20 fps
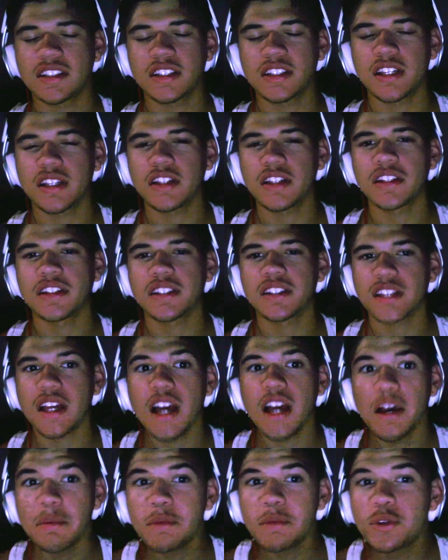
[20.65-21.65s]
let's just
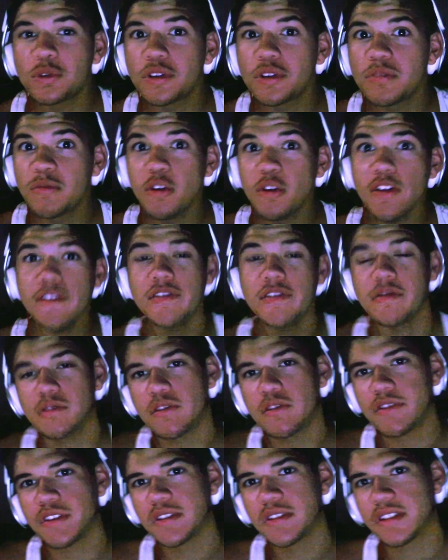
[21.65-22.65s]
say this. I'm
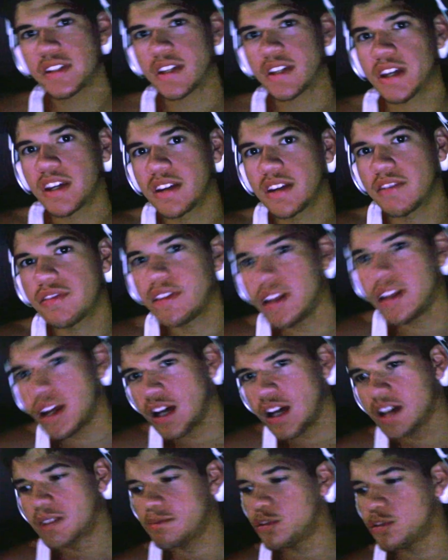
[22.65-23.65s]
doing movie reviews again.